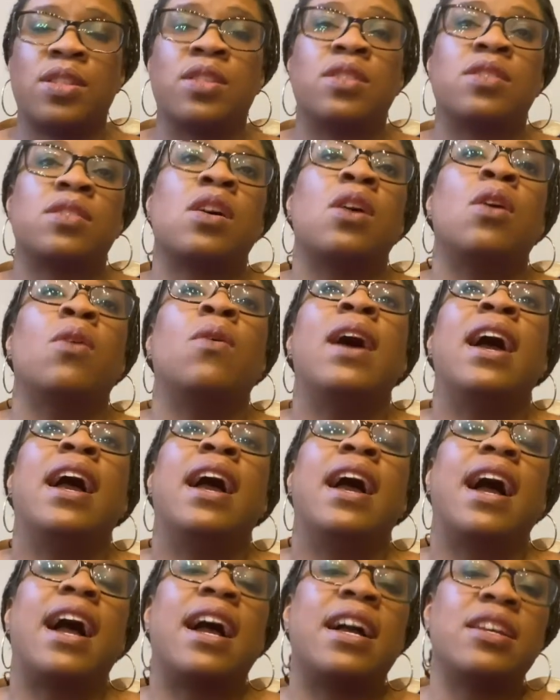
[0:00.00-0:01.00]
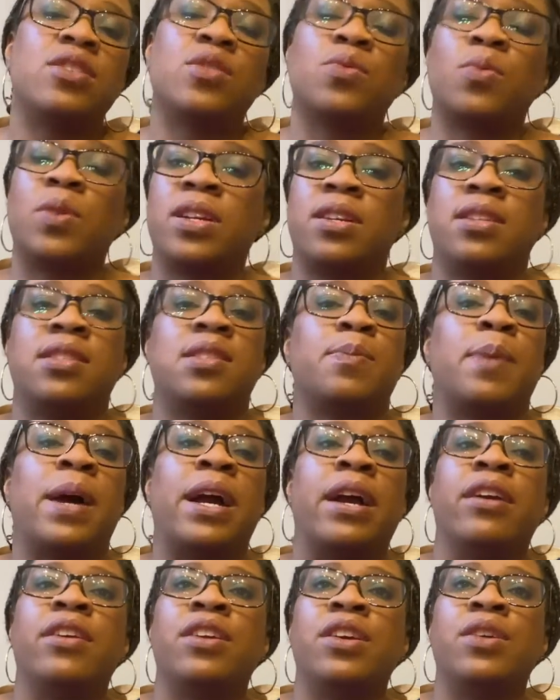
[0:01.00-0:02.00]
And so I just want to
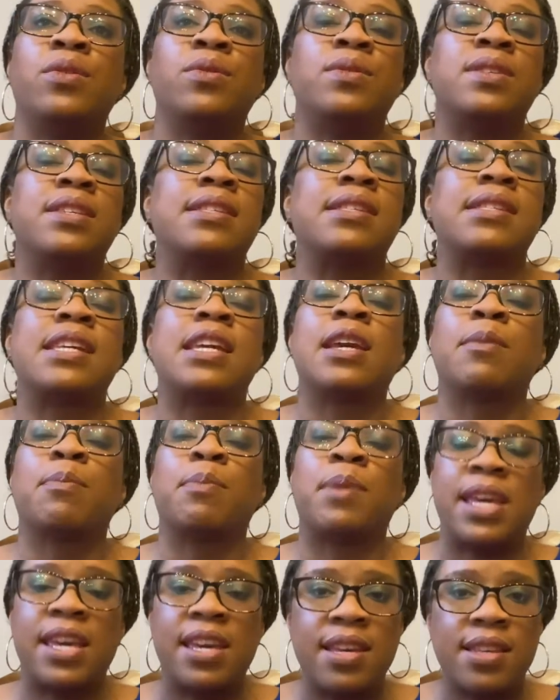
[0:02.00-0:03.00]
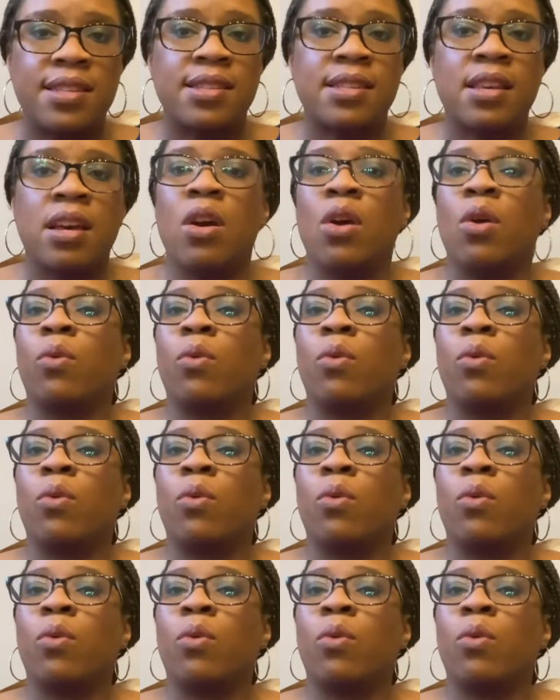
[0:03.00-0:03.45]
inspire you to seek peace,